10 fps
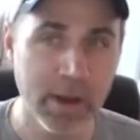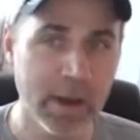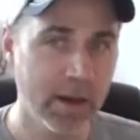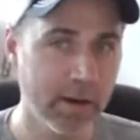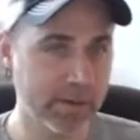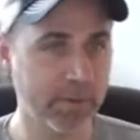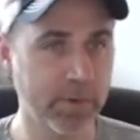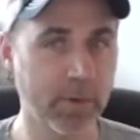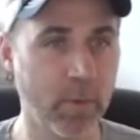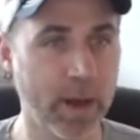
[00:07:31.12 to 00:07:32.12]
here's something
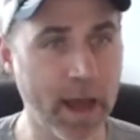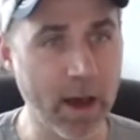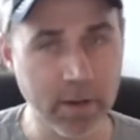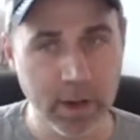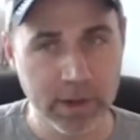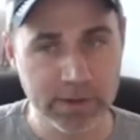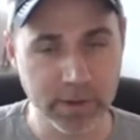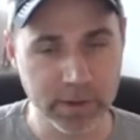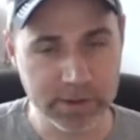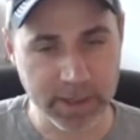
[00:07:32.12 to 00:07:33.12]
on the way out.
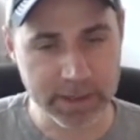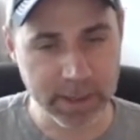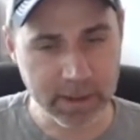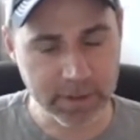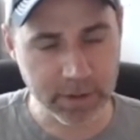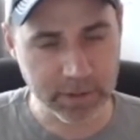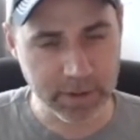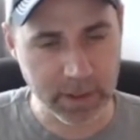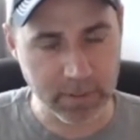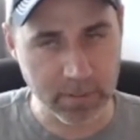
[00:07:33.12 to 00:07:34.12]
So this idea that
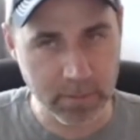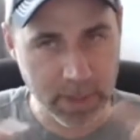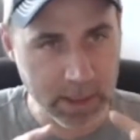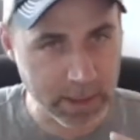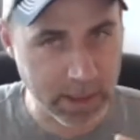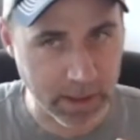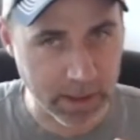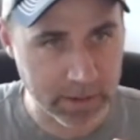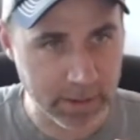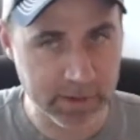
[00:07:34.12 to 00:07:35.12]
the
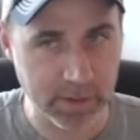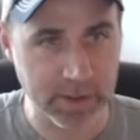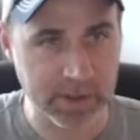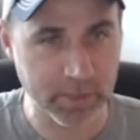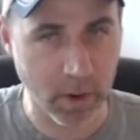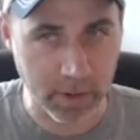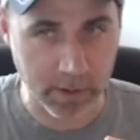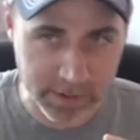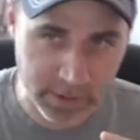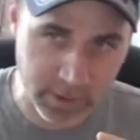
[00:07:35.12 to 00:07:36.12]
media needs to be
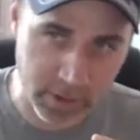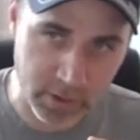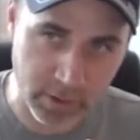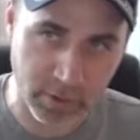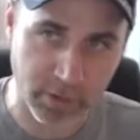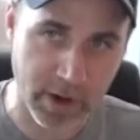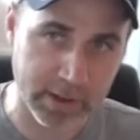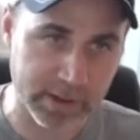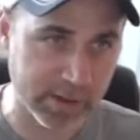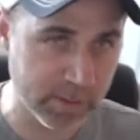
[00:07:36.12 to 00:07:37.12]
smart so that you can
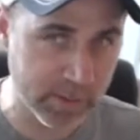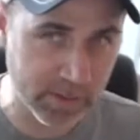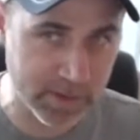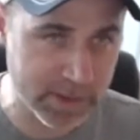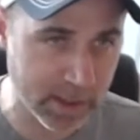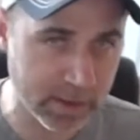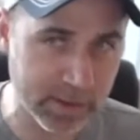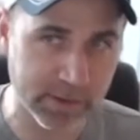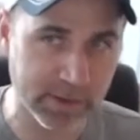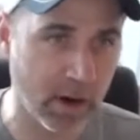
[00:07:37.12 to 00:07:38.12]
create systems of
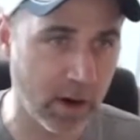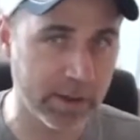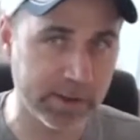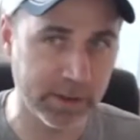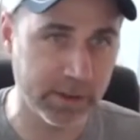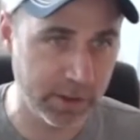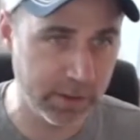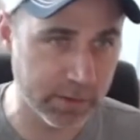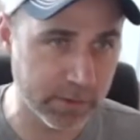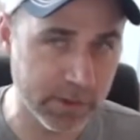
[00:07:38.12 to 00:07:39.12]
intelligence that artists can
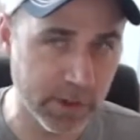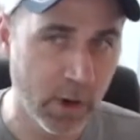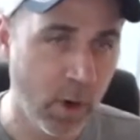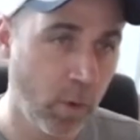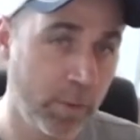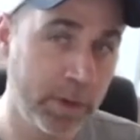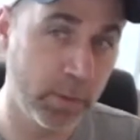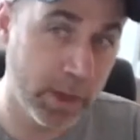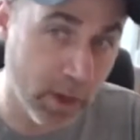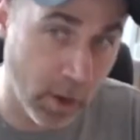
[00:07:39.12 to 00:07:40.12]
use will mean that
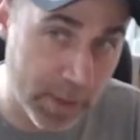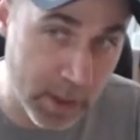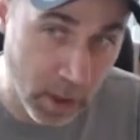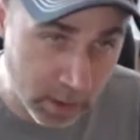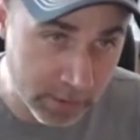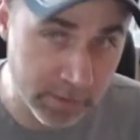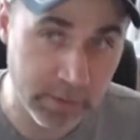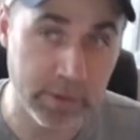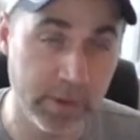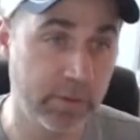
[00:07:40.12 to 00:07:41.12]
we can go beyond
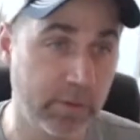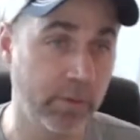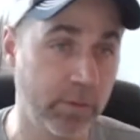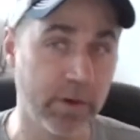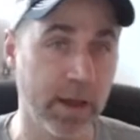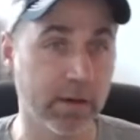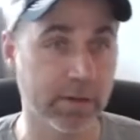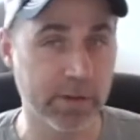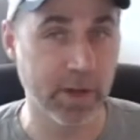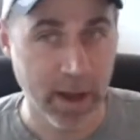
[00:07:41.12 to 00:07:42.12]
YouTube
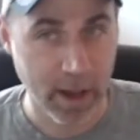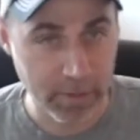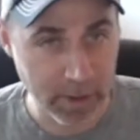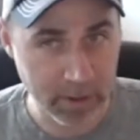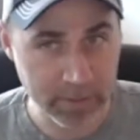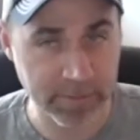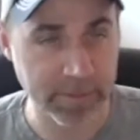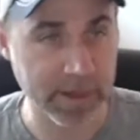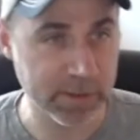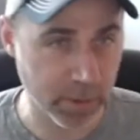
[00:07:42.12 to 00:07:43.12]
creators and beyond
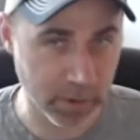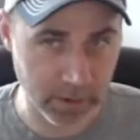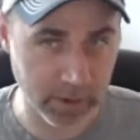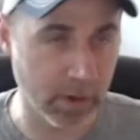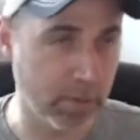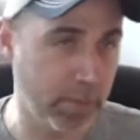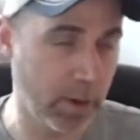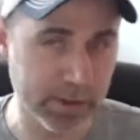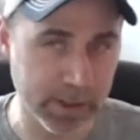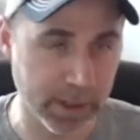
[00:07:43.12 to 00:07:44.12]
Facebook,
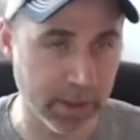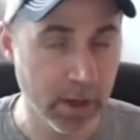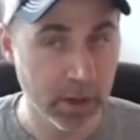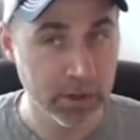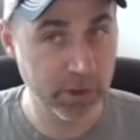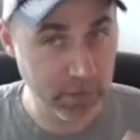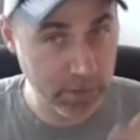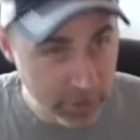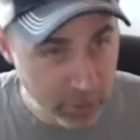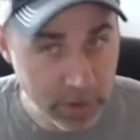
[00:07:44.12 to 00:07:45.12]
posting, to
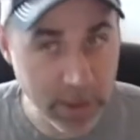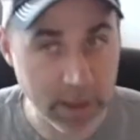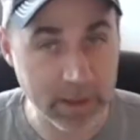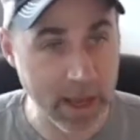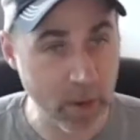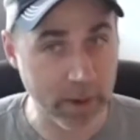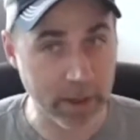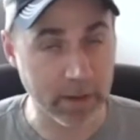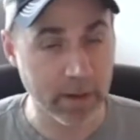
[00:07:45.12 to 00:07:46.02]
literally allowing